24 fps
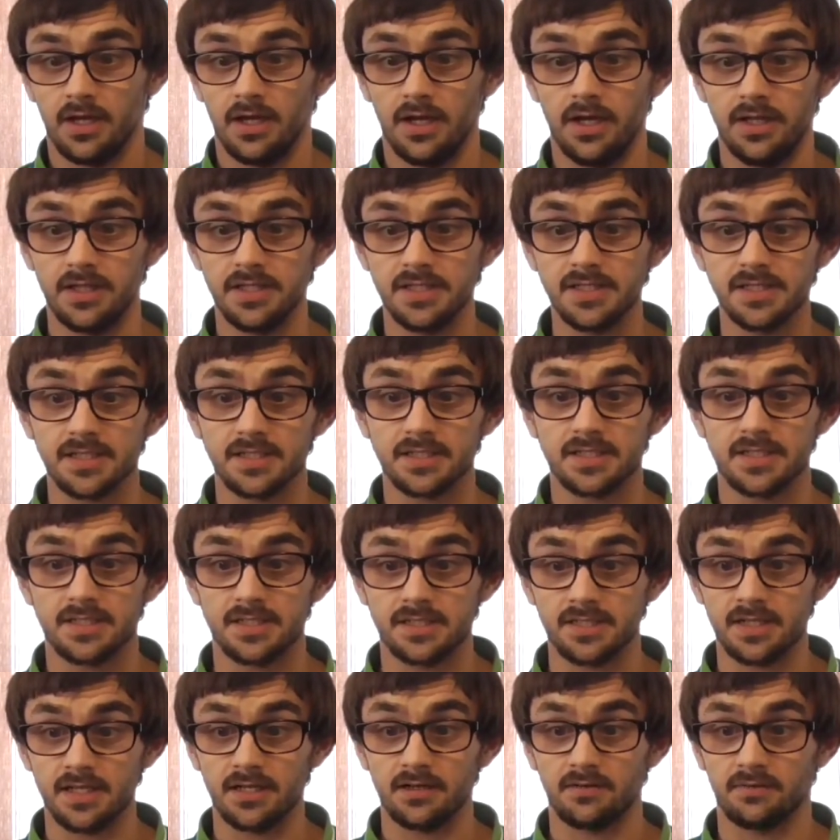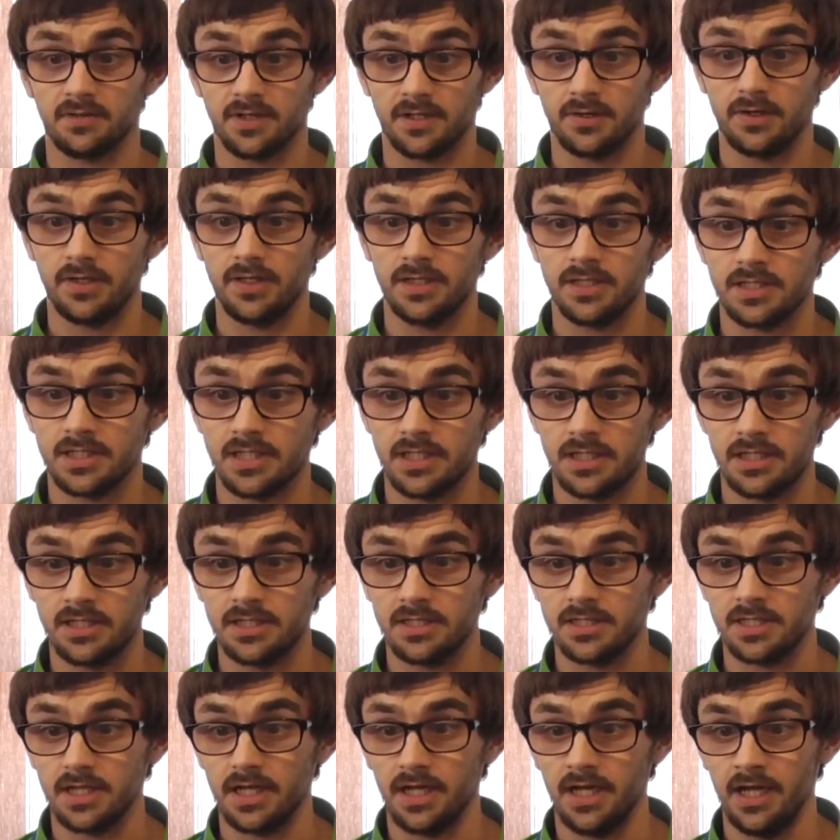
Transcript: This is actually the second video in the series,